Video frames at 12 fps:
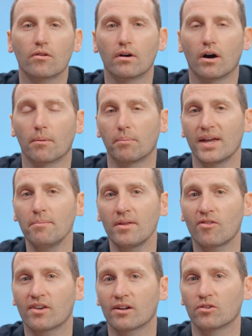Our
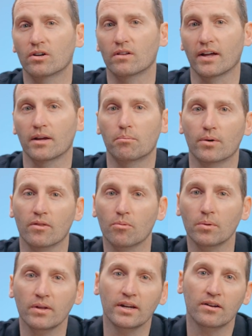payment's gonna look like
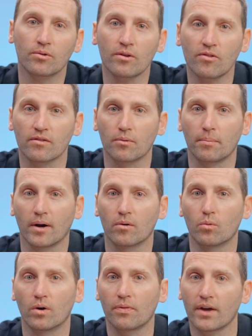principal and interest of about
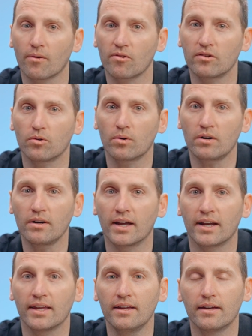
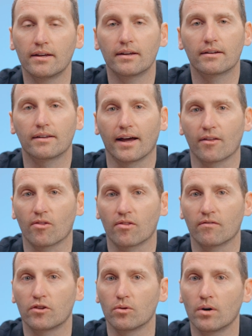$1,280, taxes
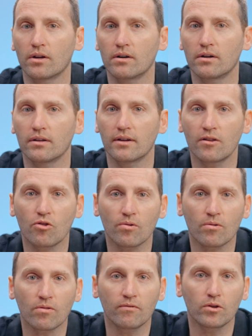of $200,
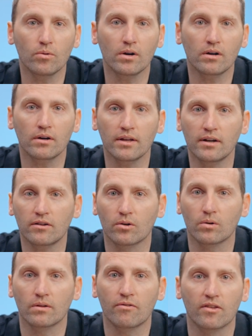insurance of $200, and a
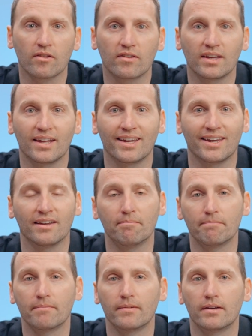total of $1,680.
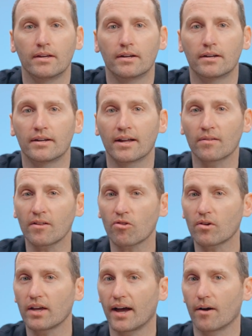Now let's
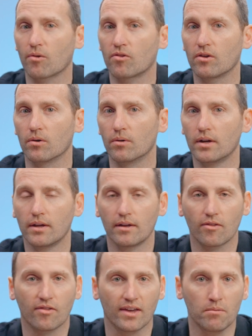look at house two.
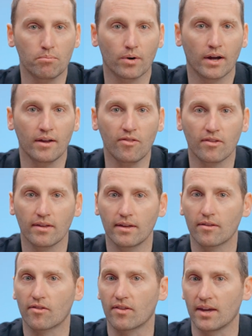Same price,
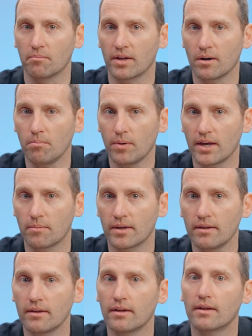same down
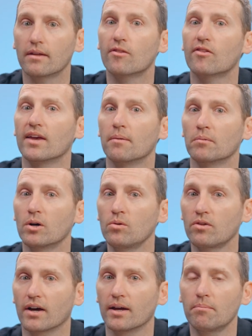payment, same loan
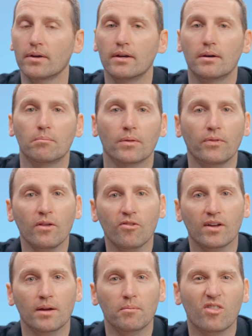type, but this
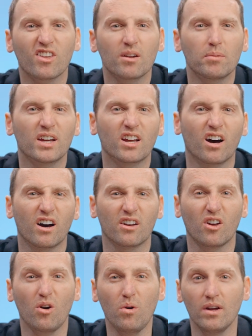time it's gonna be a
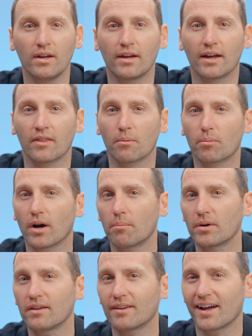condo and the
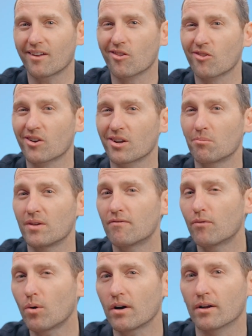property taxes are gonna be
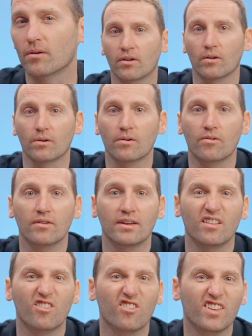$400
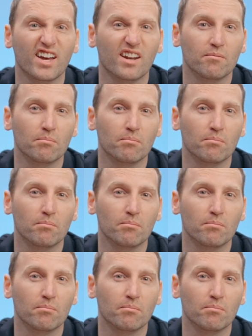instead.